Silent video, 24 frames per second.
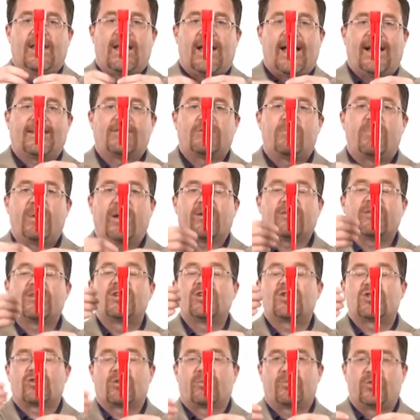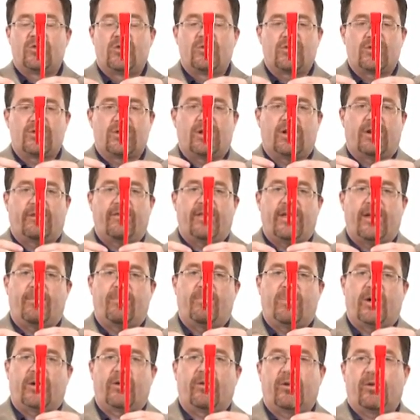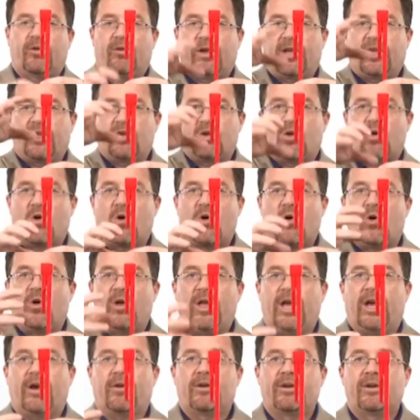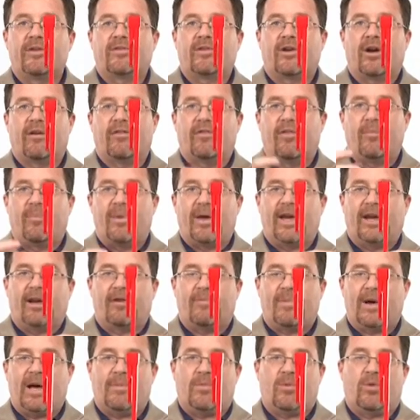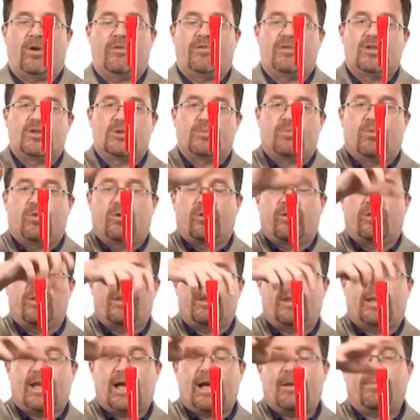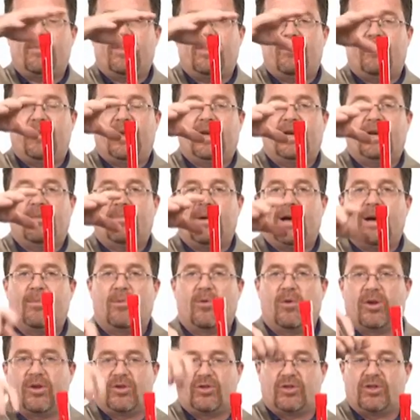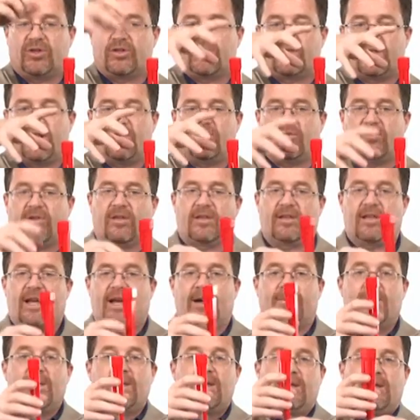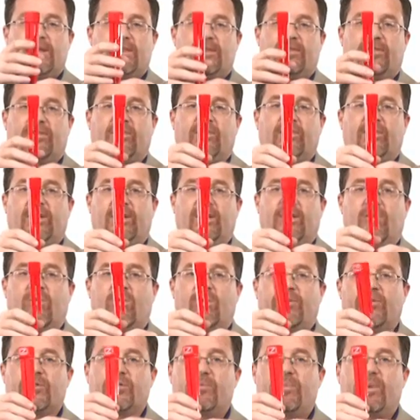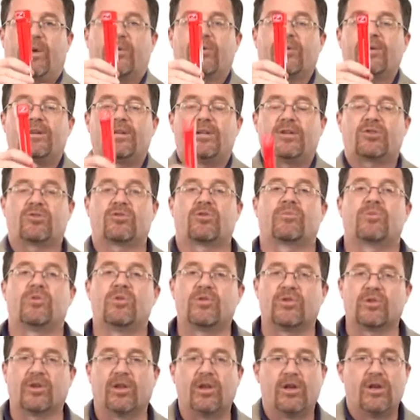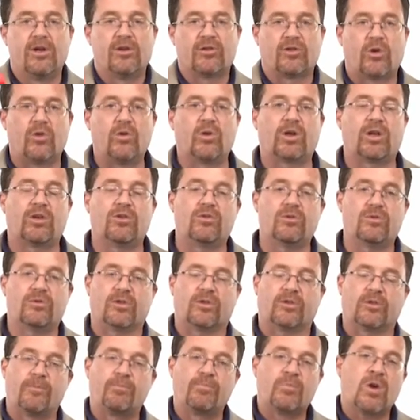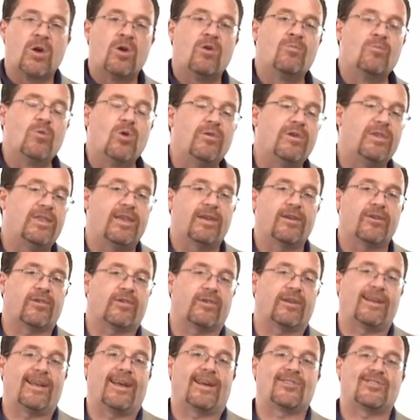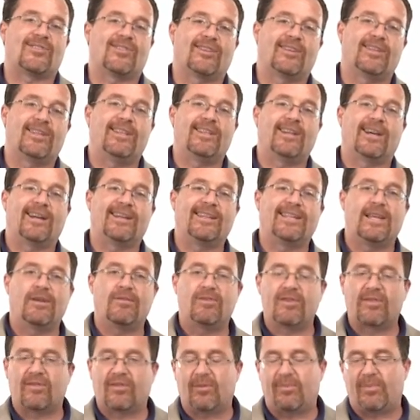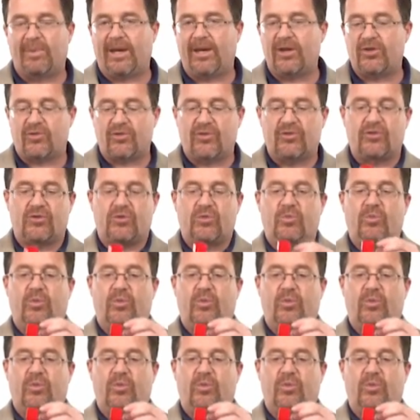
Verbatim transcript: has better distribution of that butter. It'll get to all areas of the bag of popcorn. If you just pour it on the top of the bag of popcorn, it just stays on the top. This is, offers better distribution. So who can use this? Movie theaters can actually uh, give this to patrons